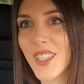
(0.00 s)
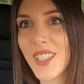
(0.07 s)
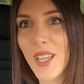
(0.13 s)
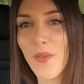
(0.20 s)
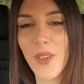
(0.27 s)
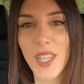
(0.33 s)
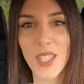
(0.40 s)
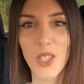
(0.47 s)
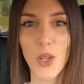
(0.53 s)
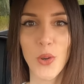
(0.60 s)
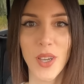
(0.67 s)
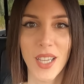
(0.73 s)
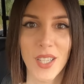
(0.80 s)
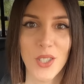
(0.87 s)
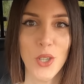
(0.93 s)
to see if it could
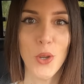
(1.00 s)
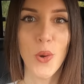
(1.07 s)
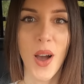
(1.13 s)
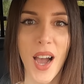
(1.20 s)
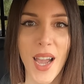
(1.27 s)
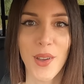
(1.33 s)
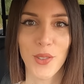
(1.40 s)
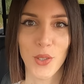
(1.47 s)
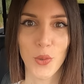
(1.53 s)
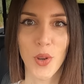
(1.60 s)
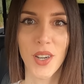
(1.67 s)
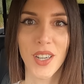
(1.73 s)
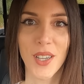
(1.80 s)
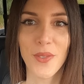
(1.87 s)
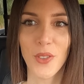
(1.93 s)
do it in two high with the
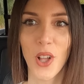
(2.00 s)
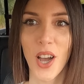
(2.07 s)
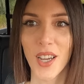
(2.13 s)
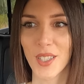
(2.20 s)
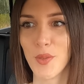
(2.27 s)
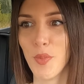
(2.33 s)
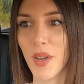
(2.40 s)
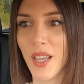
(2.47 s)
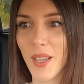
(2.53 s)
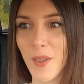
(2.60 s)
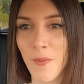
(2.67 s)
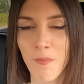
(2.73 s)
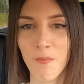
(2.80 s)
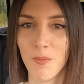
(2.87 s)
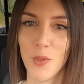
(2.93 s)
rear diff locked, but
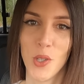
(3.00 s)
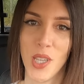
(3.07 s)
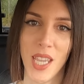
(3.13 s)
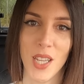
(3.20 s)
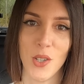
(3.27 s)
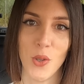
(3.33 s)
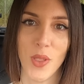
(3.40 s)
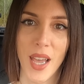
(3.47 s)
you can't do